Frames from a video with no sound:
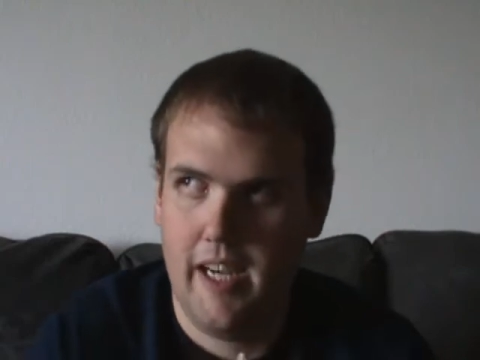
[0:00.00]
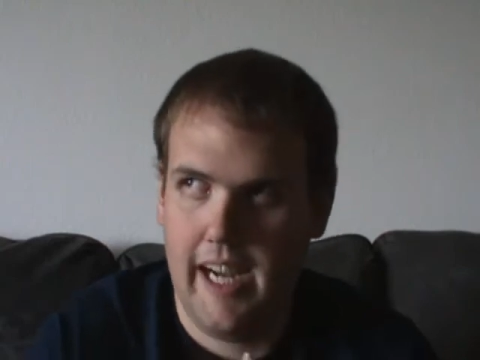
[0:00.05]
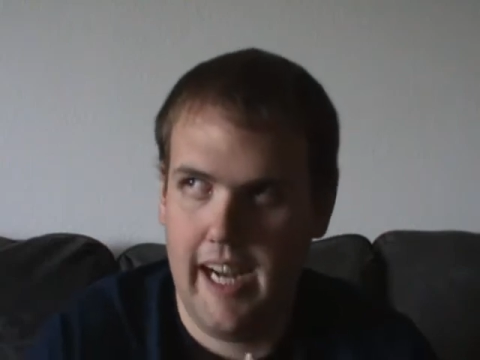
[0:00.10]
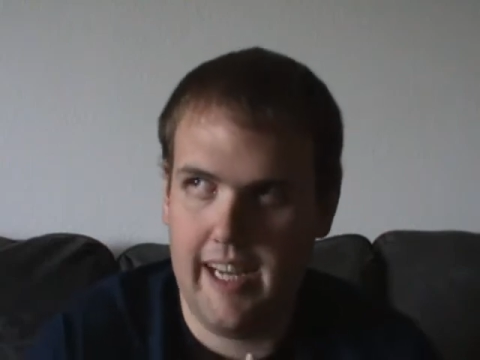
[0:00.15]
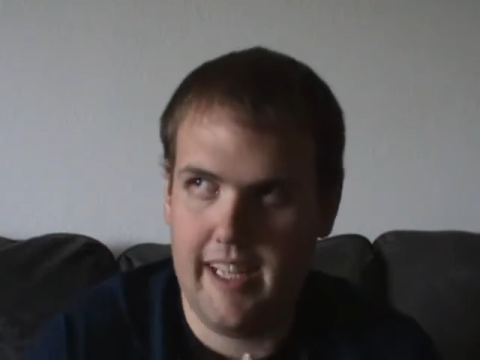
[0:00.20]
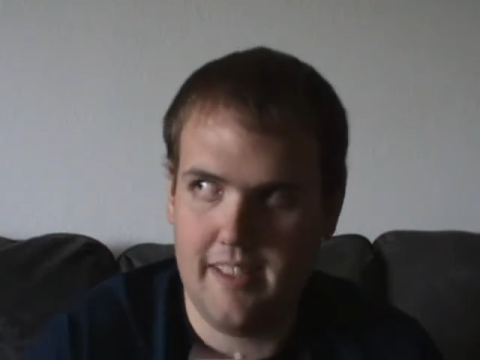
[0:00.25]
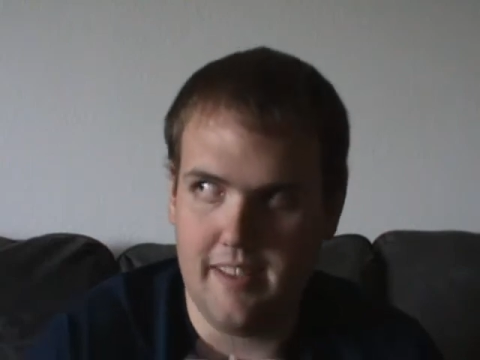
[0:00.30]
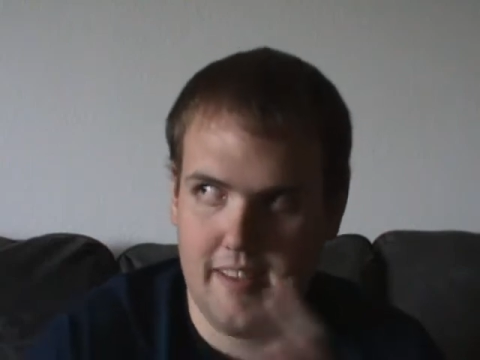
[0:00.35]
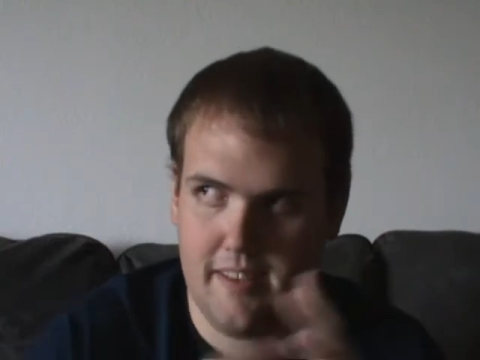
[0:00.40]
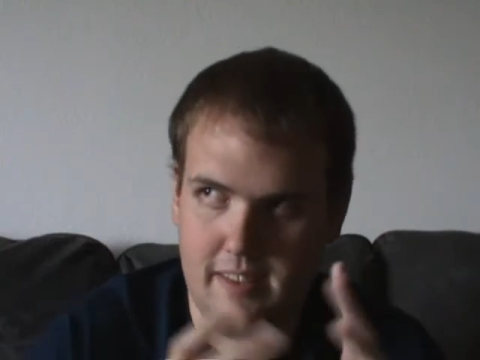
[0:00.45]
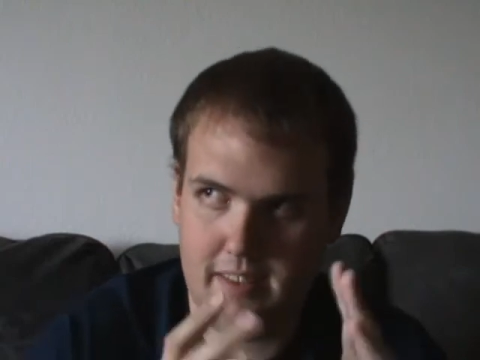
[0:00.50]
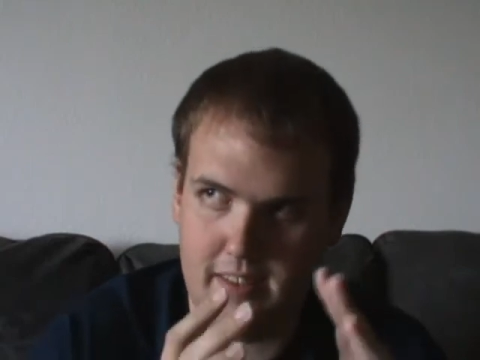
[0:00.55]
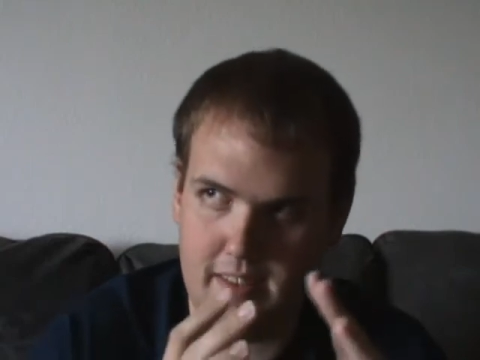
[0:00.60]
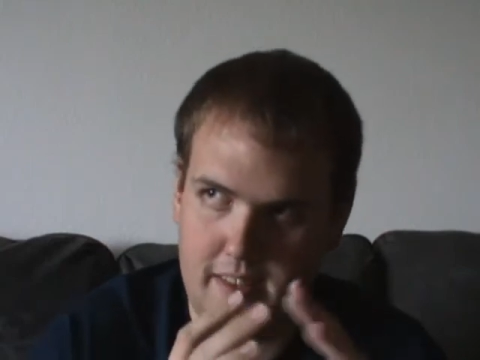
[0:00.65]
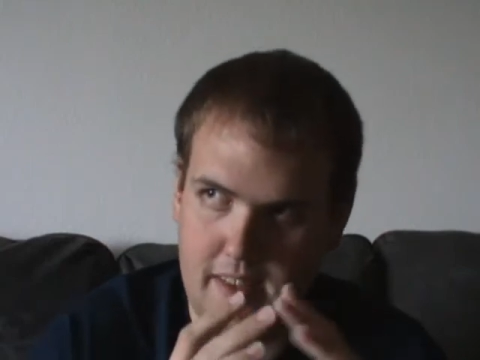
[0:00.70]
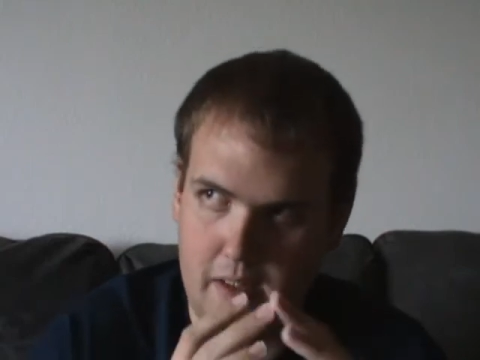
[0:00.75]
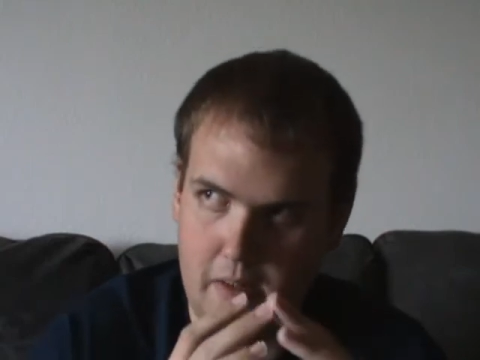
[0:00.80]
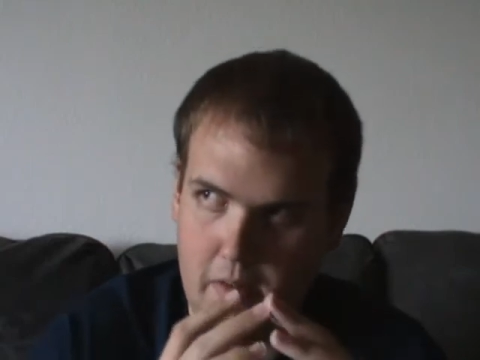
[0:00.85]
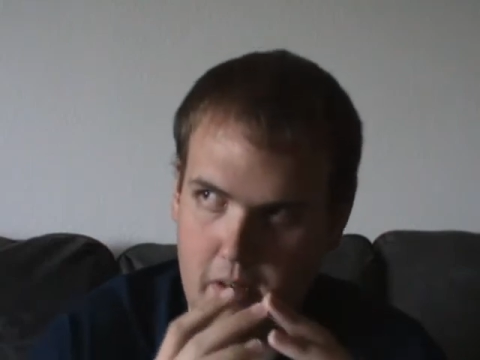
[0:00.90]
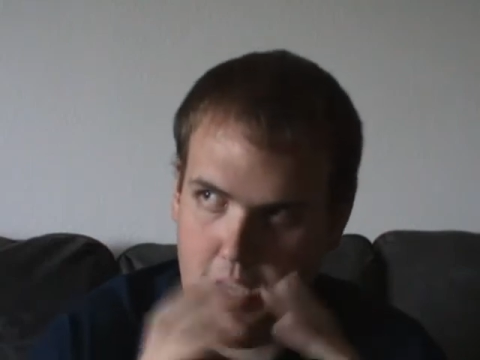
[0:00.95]
and
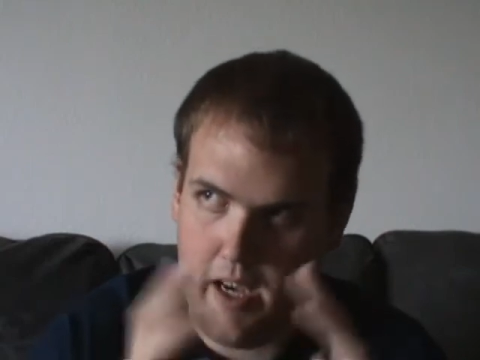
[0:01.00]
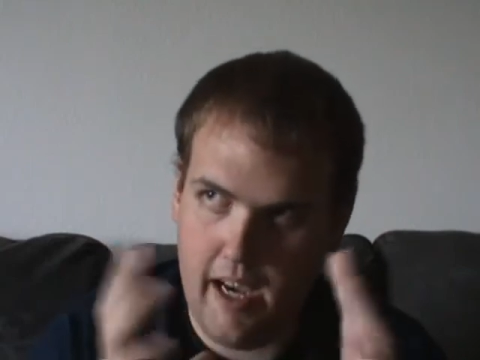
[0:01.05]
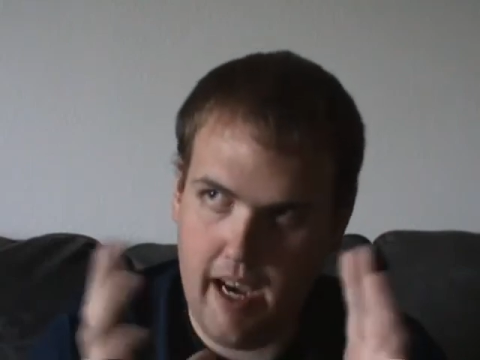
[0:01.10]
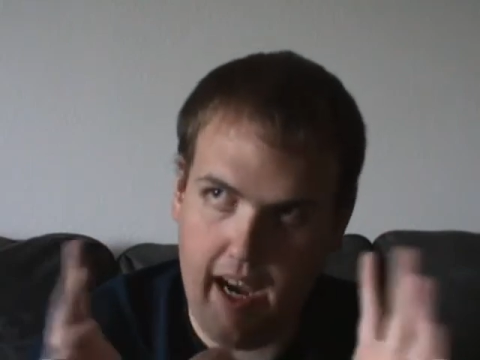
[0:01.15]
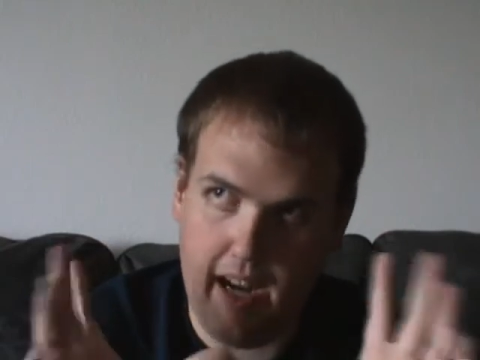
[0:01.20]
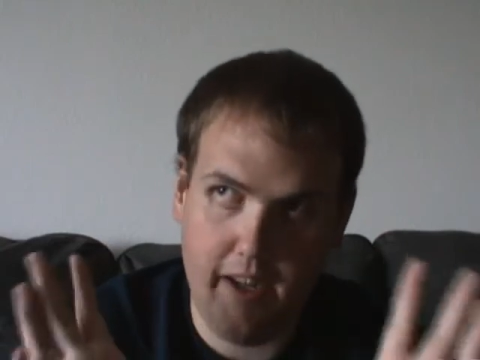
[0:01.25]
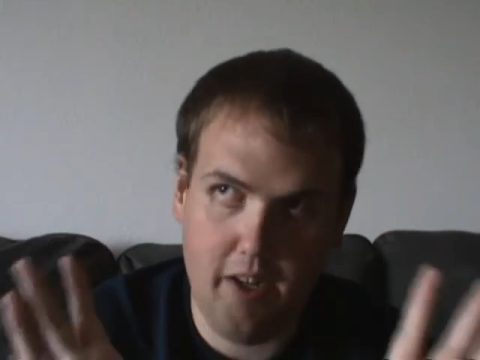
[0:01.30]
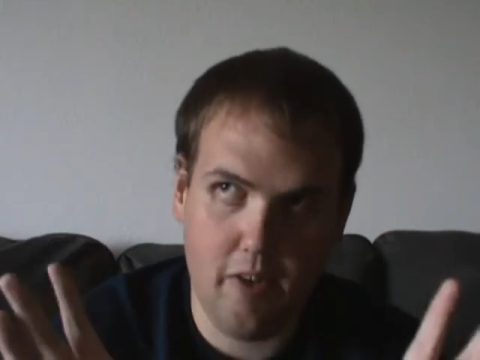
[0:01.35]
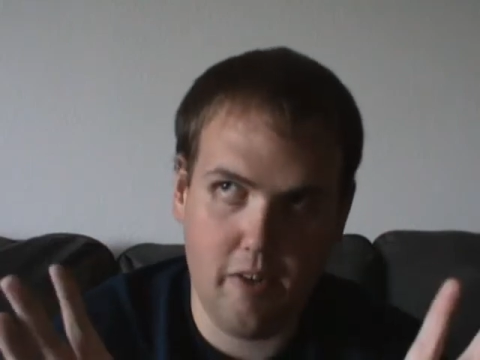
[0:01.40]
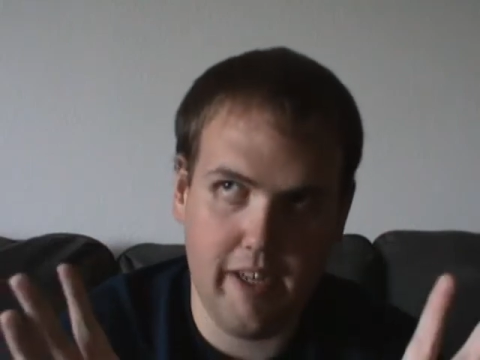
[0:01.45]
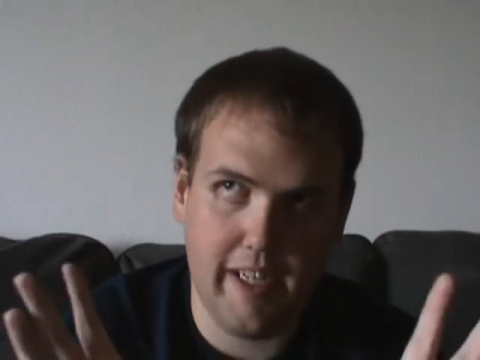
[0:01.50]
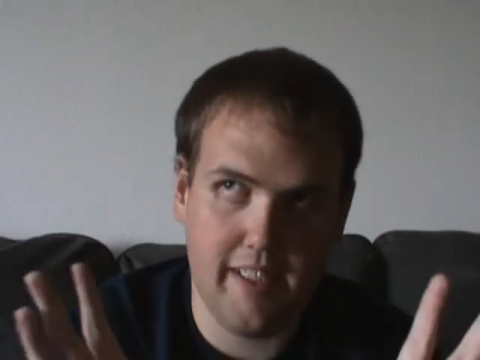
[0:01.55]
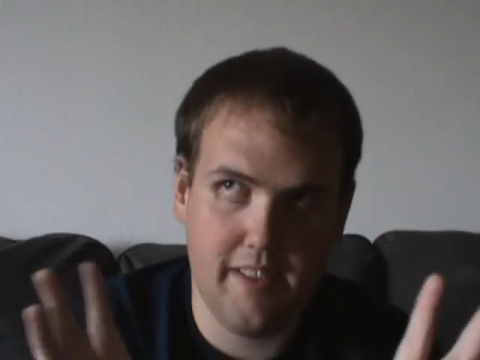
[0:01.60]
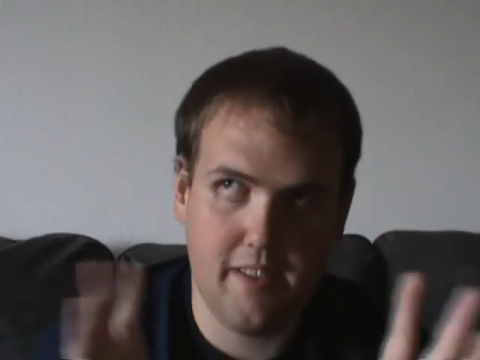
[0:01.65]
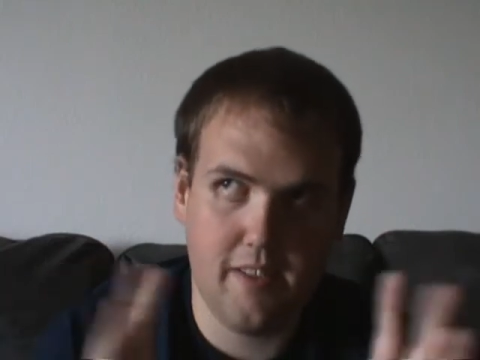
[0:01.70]
it's on a green